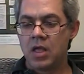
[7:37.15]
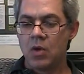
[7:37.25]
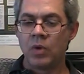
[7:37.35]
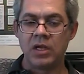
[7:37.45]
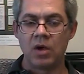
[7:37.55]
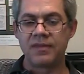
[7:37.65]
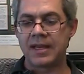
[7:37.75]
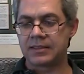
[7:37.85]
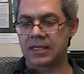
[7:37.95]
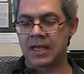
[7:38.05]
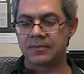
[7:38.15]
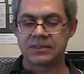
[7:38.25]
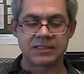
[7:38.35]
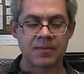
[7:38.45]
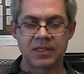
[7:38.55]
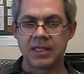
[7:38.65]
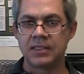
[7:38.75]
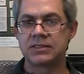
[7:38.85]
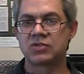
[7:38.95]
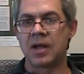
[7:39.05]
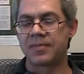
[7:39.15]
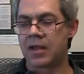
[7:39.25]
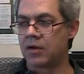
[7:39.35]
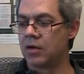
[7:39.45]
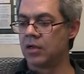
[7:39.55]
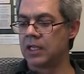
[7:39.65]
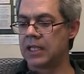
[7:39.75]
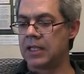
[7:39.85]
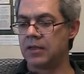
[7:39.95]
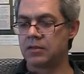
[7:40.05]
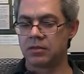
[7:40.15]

We know that some kids dropped out early